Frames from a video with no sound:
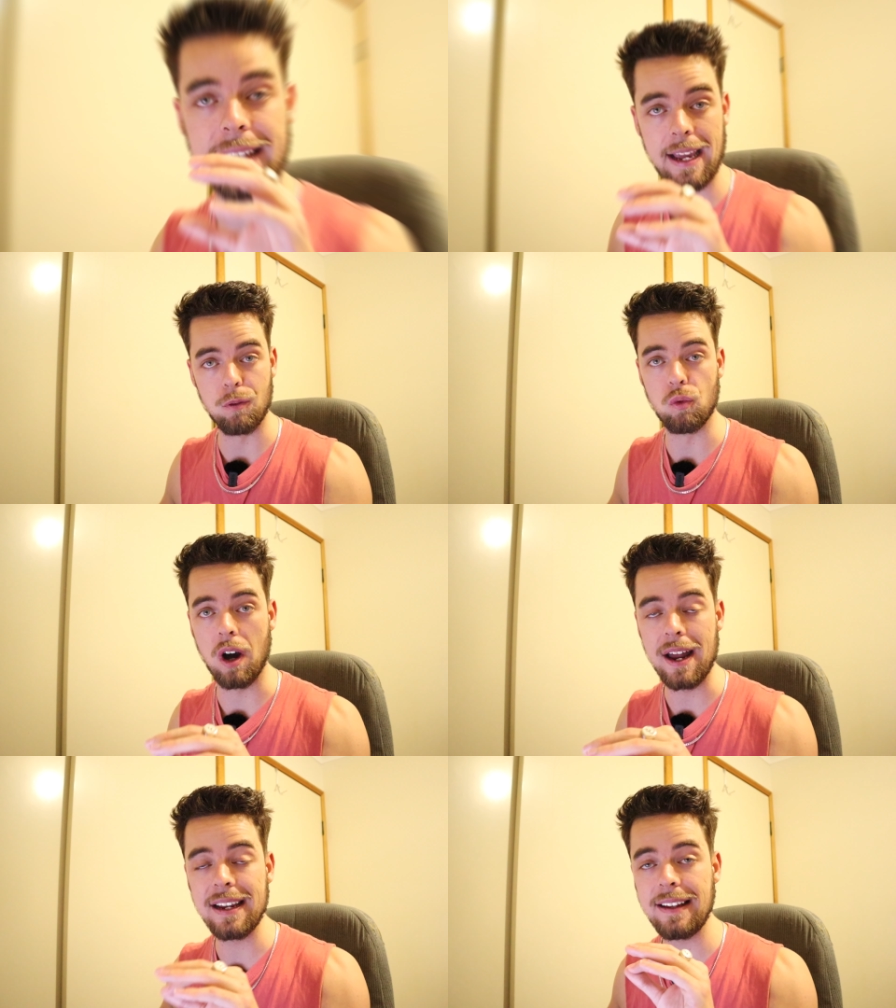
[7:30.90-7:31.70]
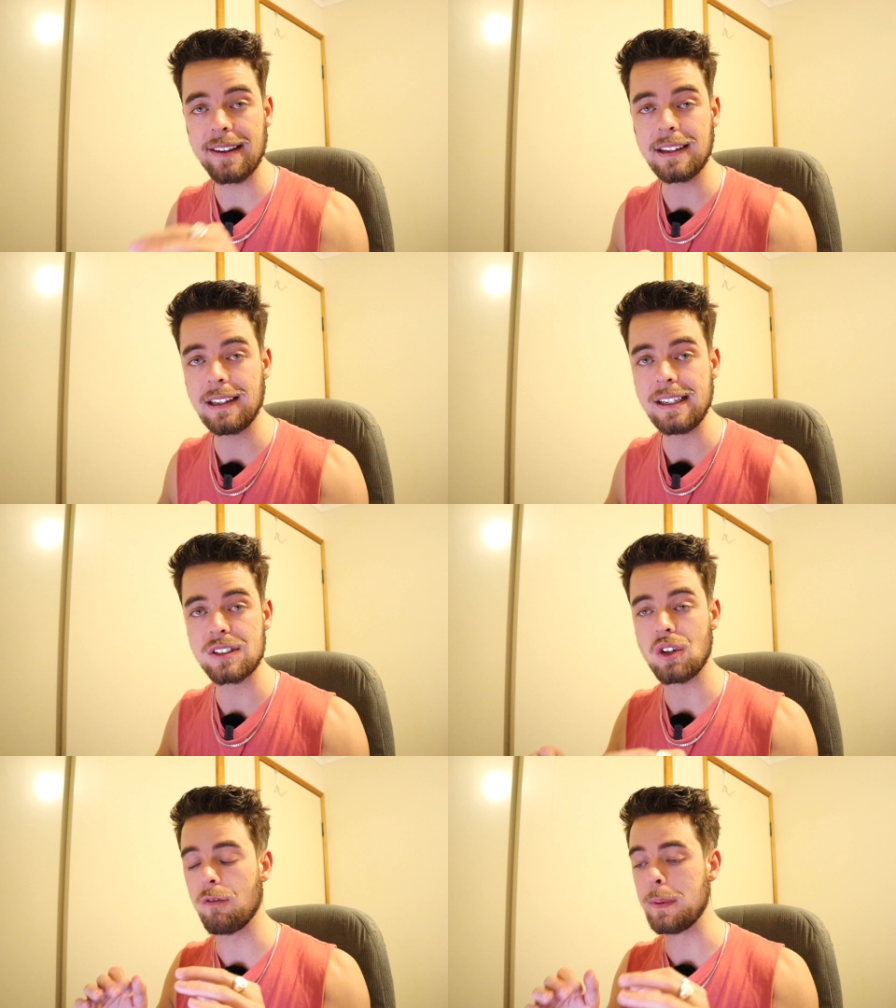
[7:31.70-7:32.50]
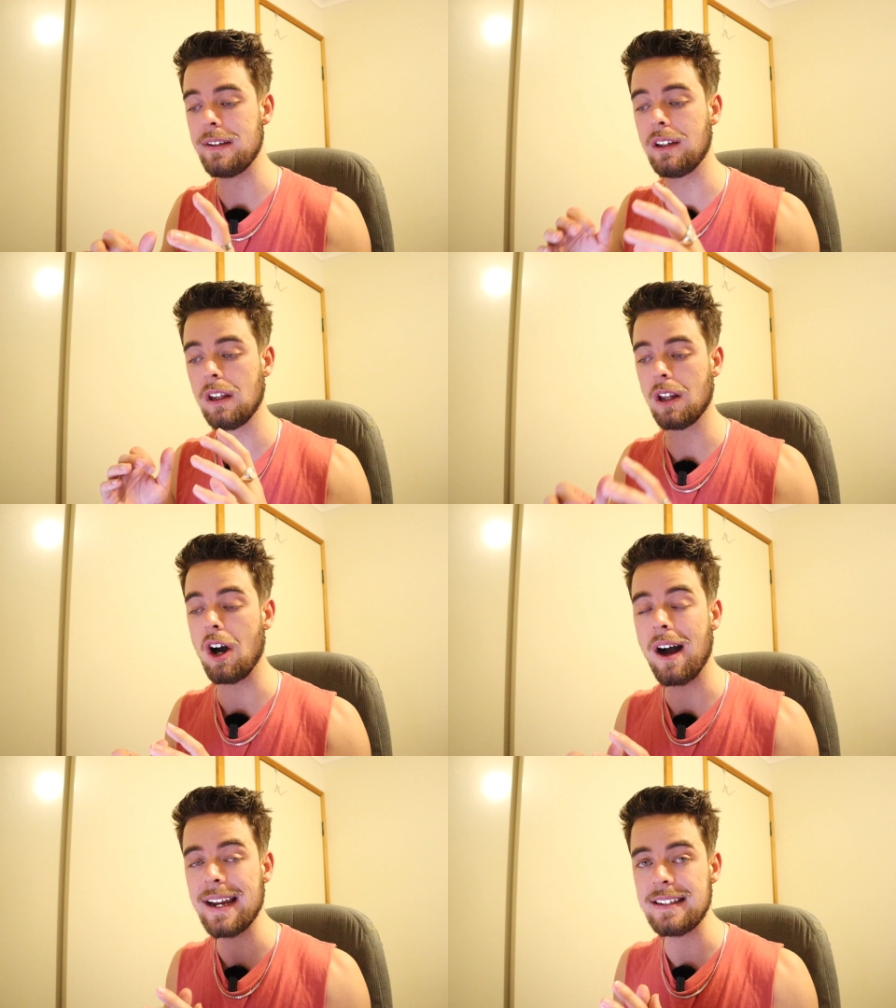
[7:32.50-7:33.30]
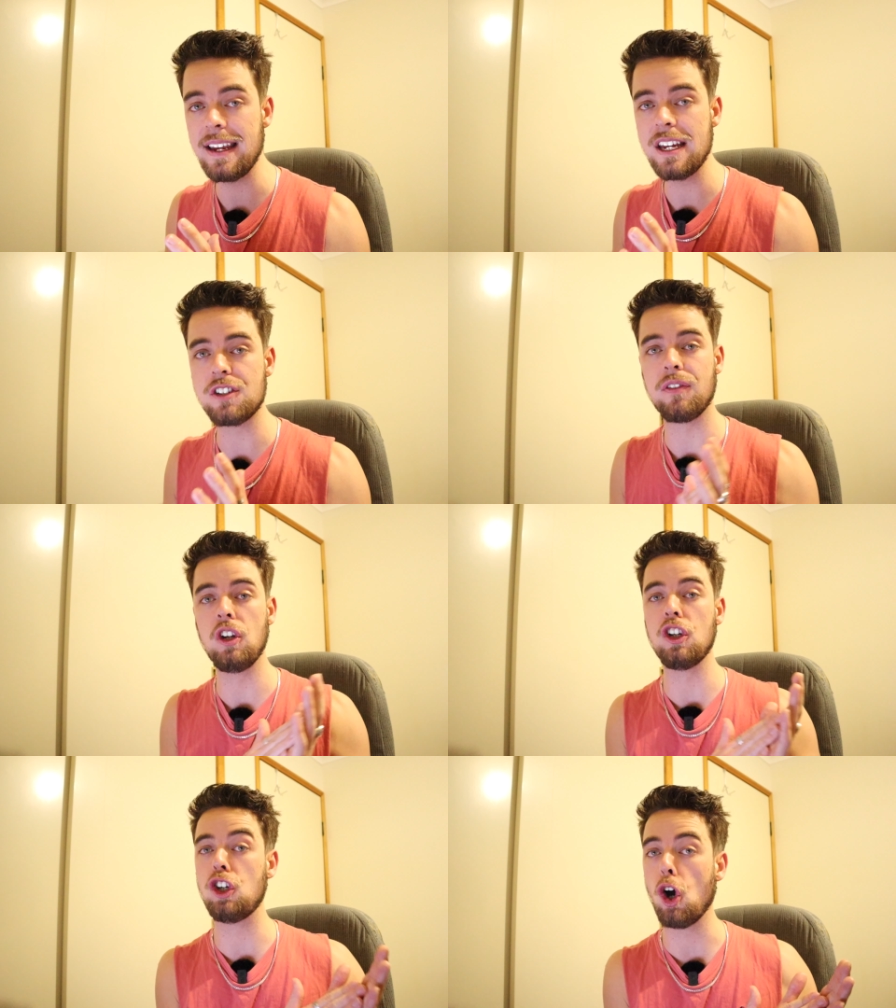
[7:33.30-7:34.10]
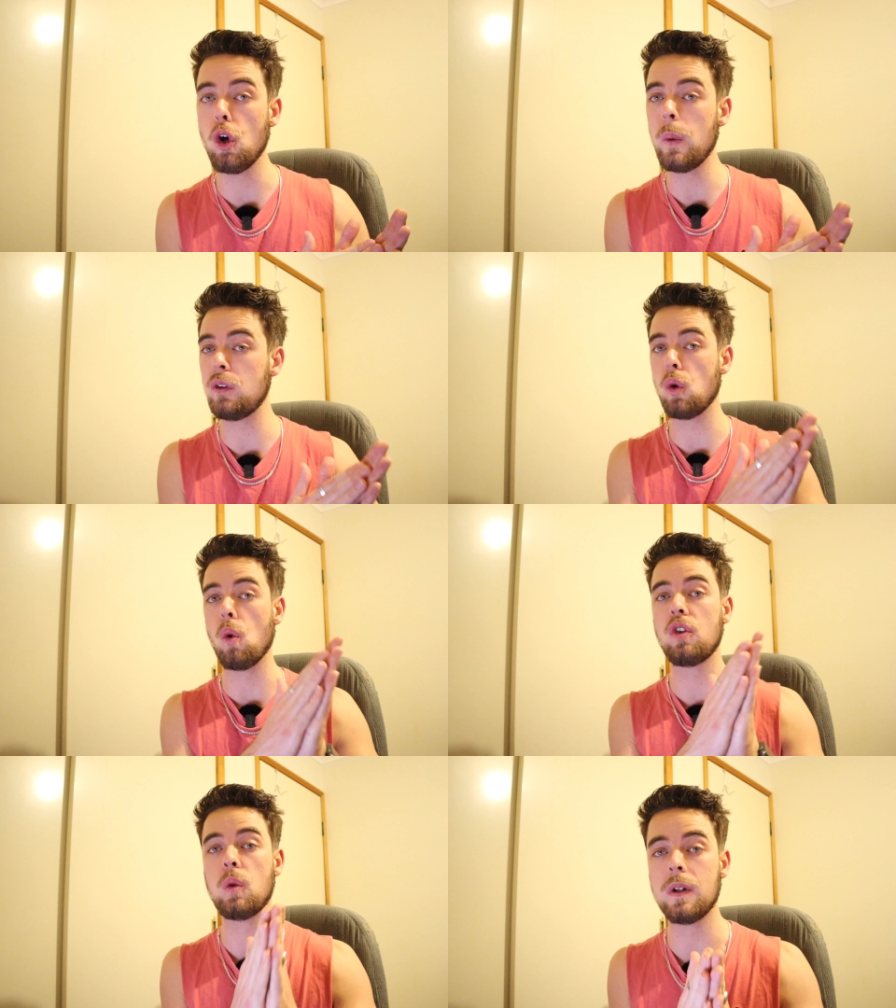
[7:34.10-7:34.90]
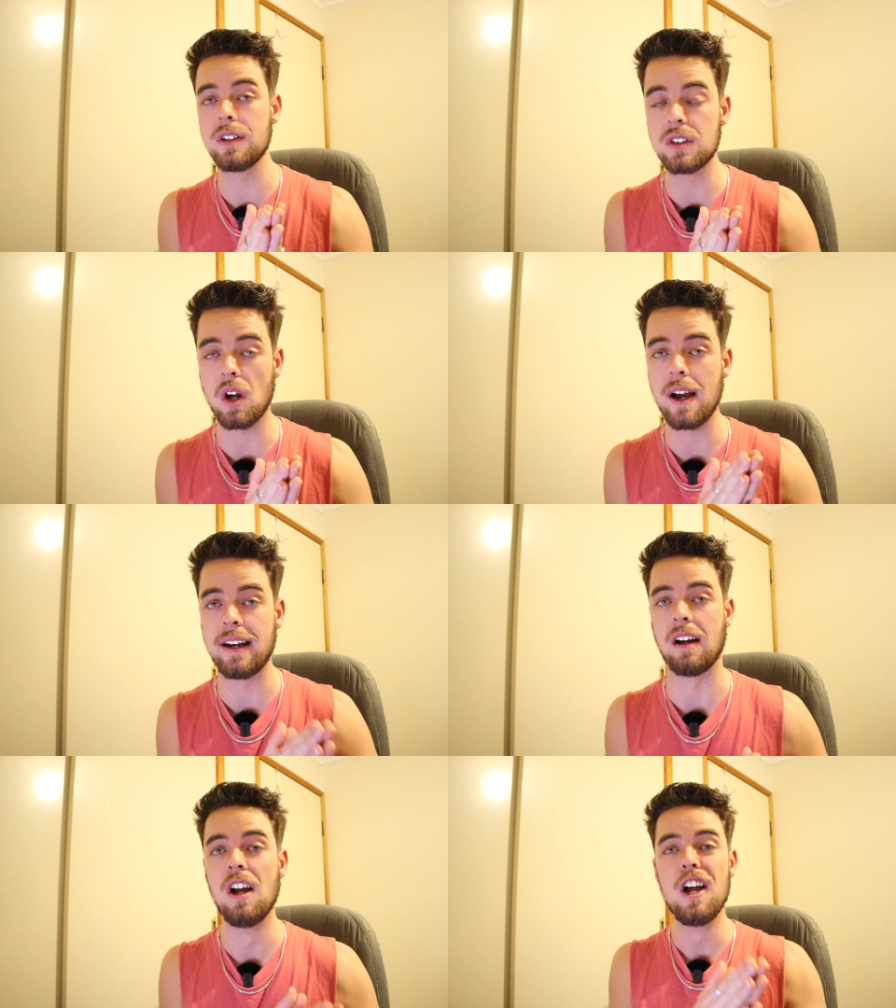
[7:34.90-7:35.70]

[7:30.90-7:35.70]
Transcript: again, writing down a list of particular ideas for you to go talk to a designer,